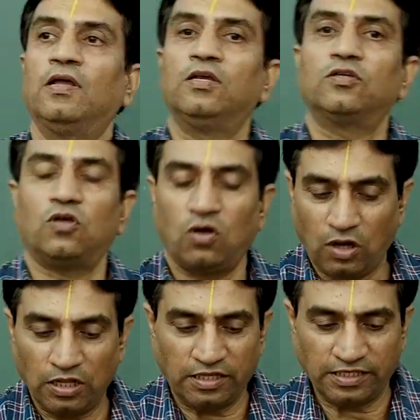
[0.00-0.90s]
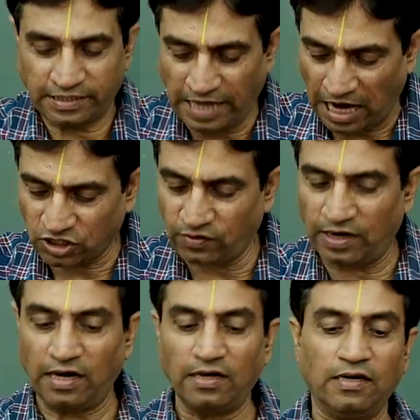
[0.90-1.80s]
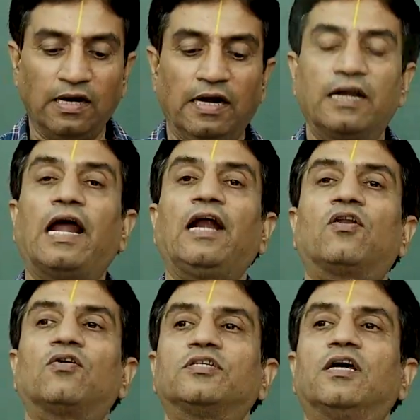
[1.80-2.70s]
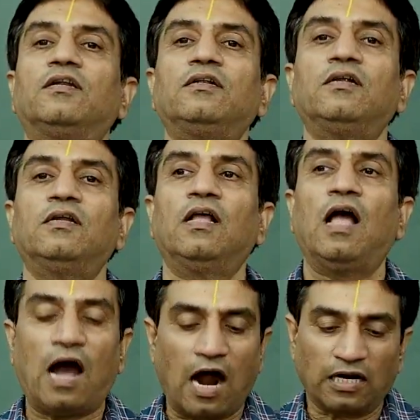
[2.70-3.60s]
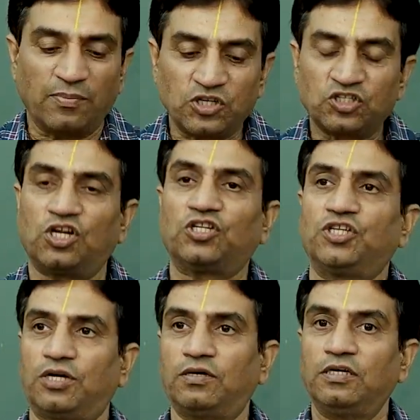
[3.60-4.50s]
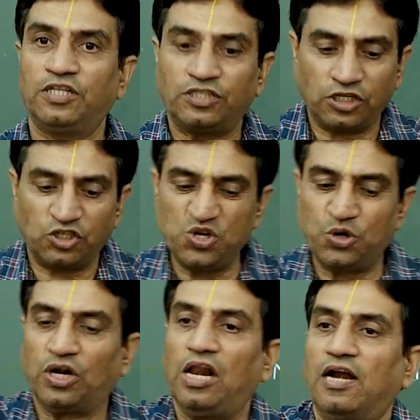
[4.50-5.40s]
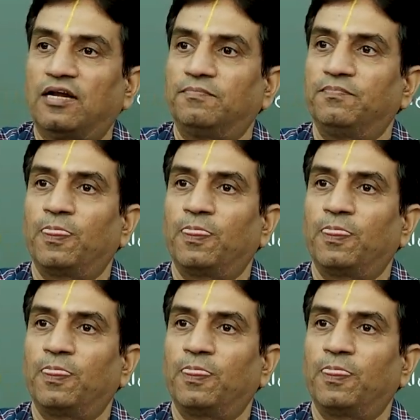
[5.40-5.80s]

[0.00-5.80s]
So, this is actual nitrogen atomic structure, this is neutral atom.